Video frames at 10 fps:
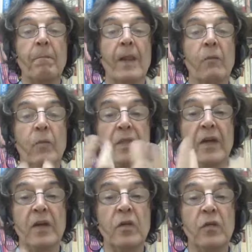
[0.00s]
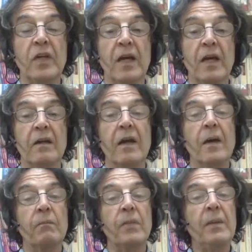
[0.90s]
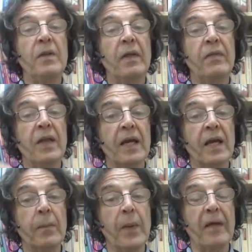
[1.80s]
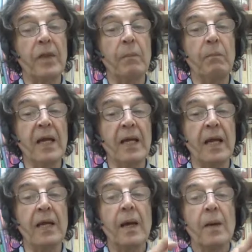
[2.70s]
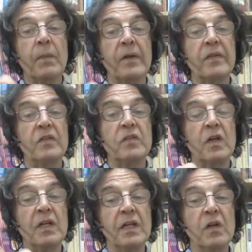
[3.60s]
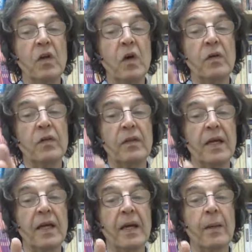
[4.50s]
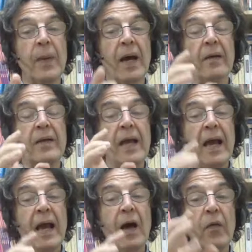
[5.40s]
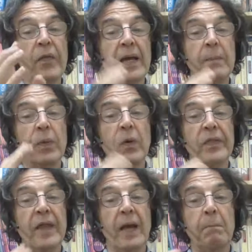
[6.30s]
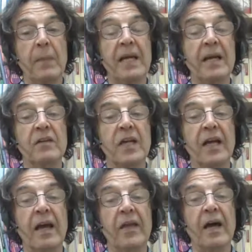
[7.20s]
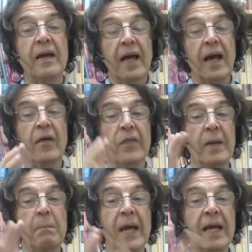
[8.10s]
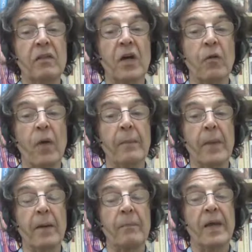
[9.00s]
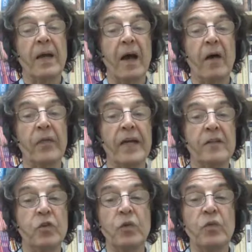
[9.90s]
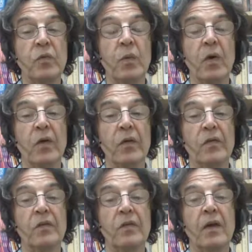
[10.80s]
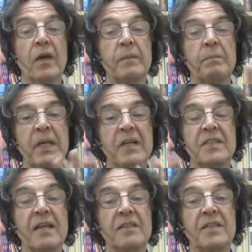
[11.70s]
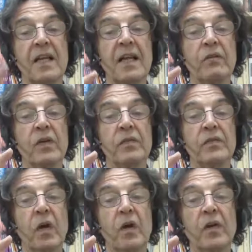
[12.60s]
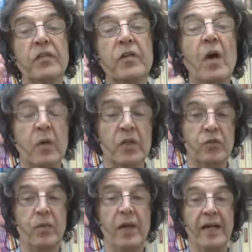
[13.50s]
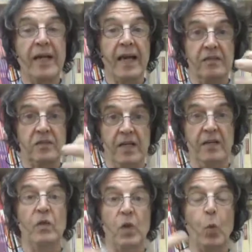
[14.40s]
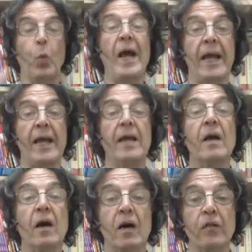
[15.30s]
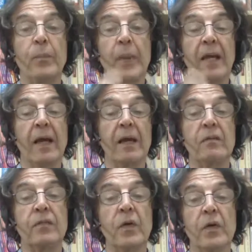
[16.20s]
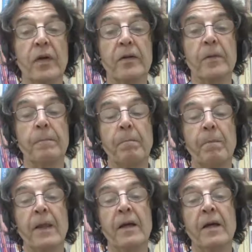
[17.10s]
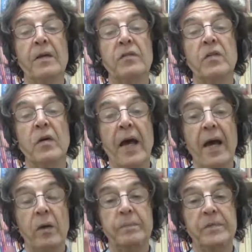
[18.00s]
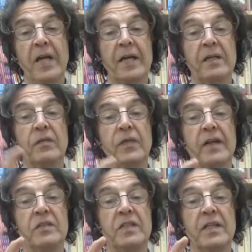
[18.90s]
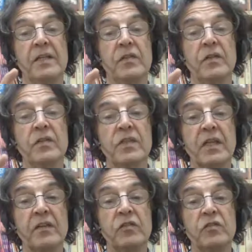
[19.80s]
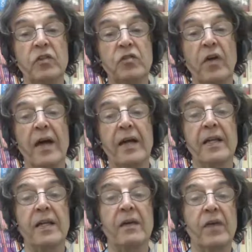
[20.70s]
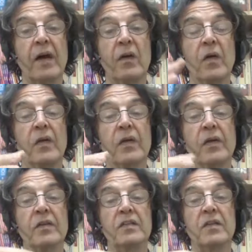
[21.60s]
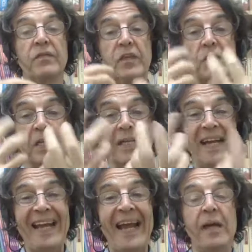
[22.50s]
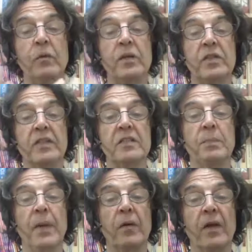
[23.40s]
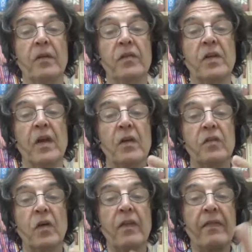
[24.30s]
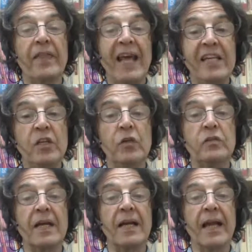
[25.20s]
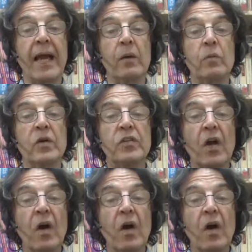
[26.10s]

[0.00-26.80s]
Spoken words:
And when they're using it, maybe they're thinking about the meaning, but they're certainly not thinking about how they put that meaning together, how they make the grammar, how they choose words, because that's a level of knowledge which really gets in the way of being fluent. So our objective as teachers is to try and give our learners sufficient language experience so that they're using language